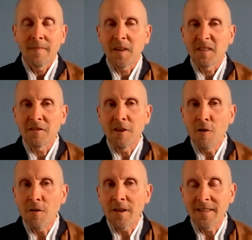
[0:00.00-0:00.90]
Because
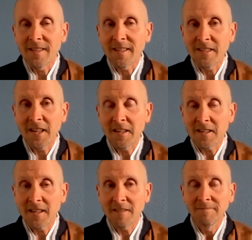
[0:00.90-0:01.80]
going is like
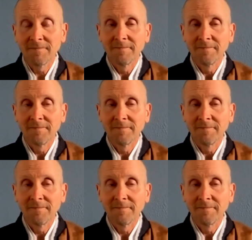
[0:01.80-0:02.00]
changing.